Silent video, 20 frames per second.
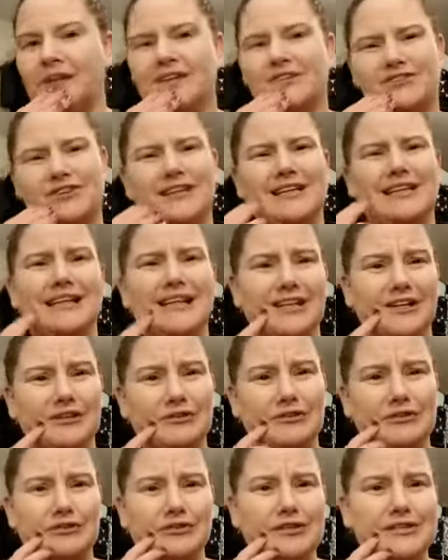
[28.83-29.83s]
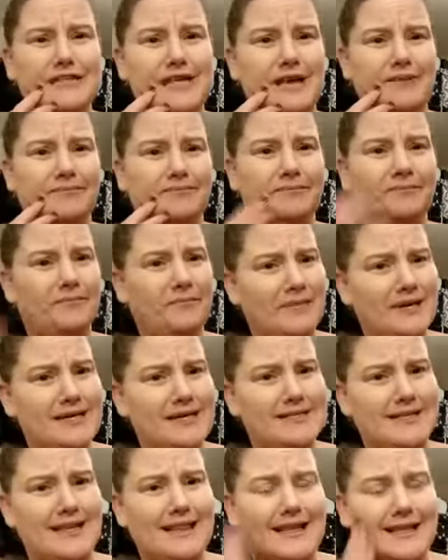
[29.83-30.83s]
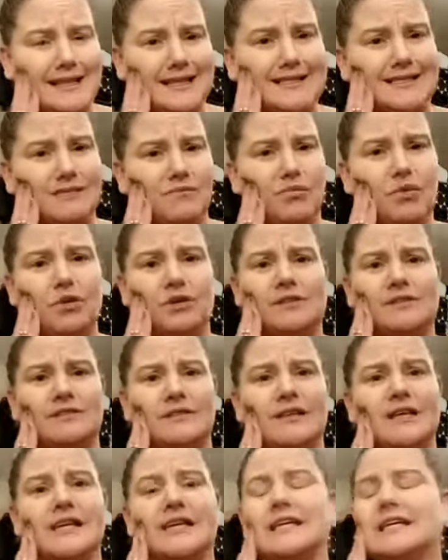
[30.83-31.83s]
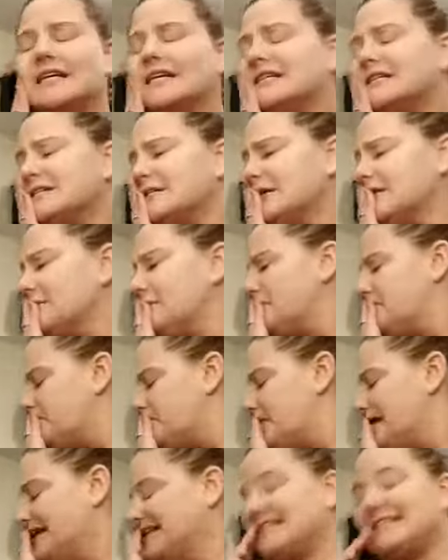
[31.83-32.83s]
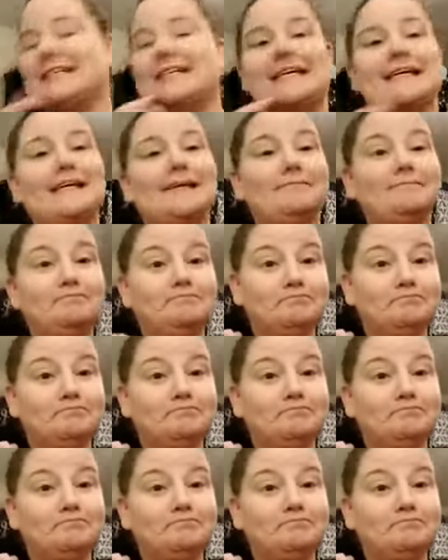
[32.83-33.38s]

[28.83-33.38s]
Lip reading: trying to let you do the same because I think that's important. I